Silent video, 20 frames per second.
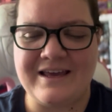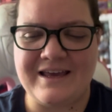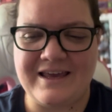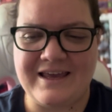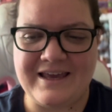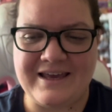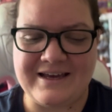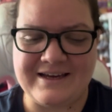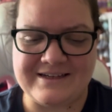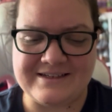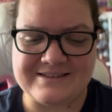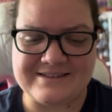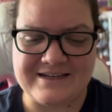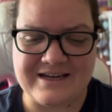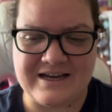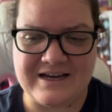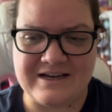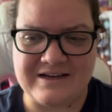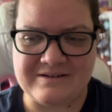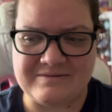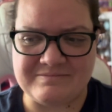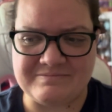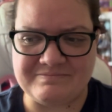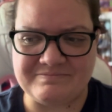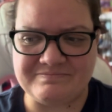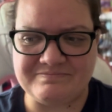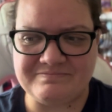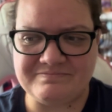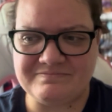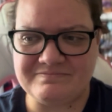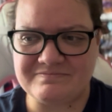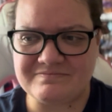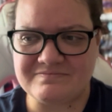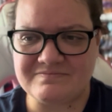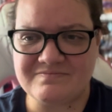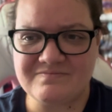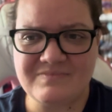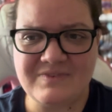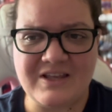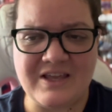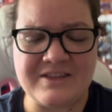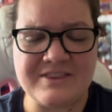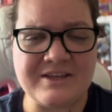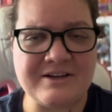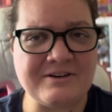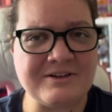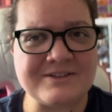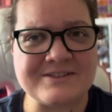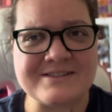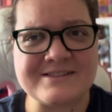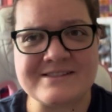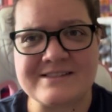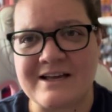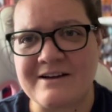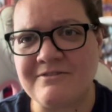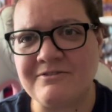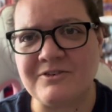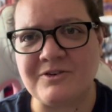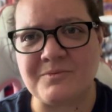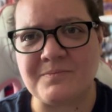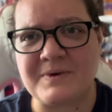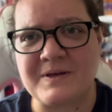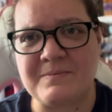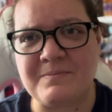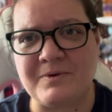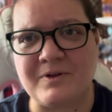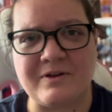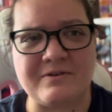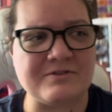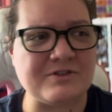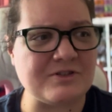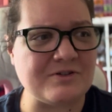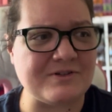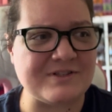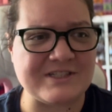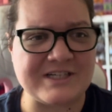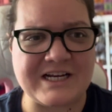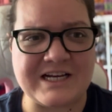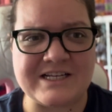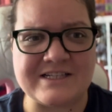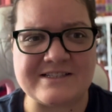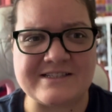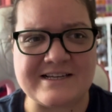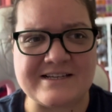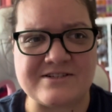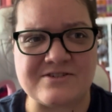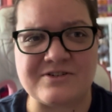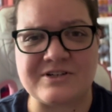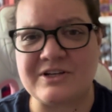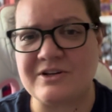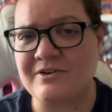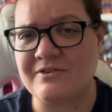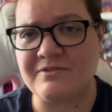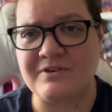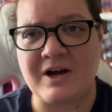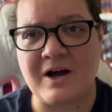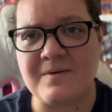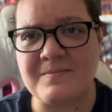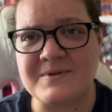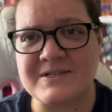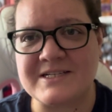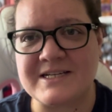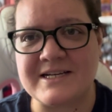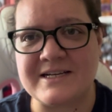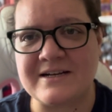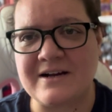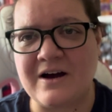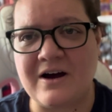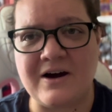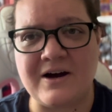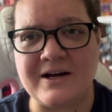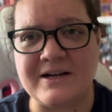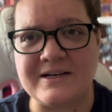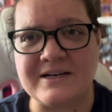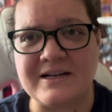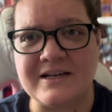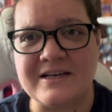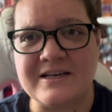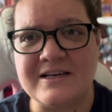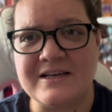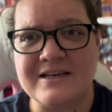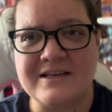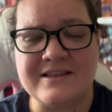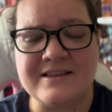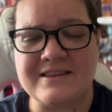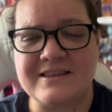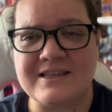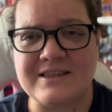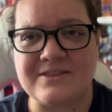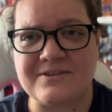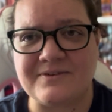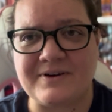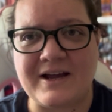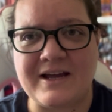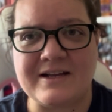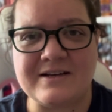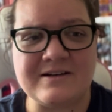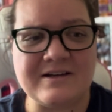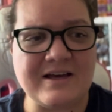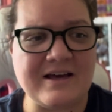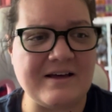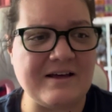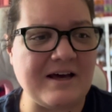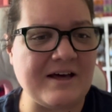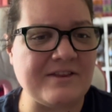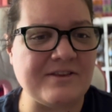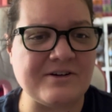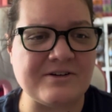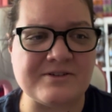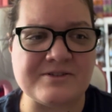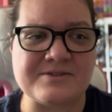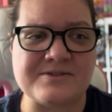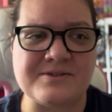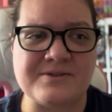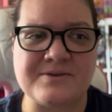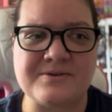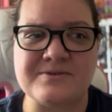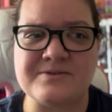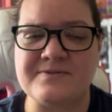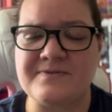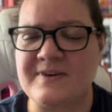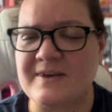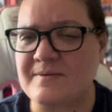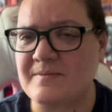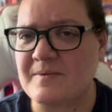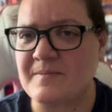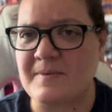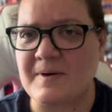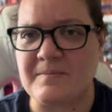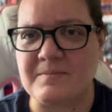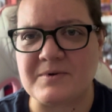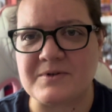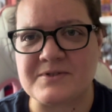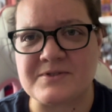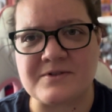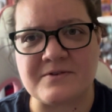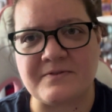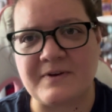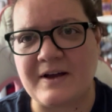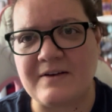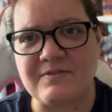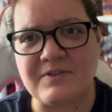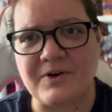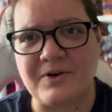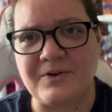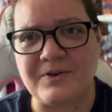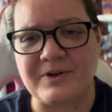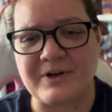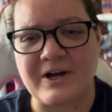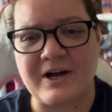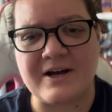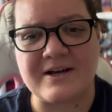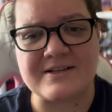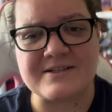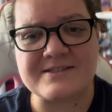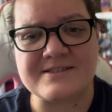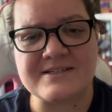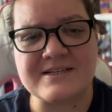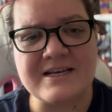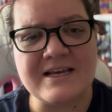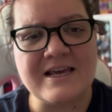And there are several people of Jewish ancestry who have commented on the thread, others whose family members survived the Holocaust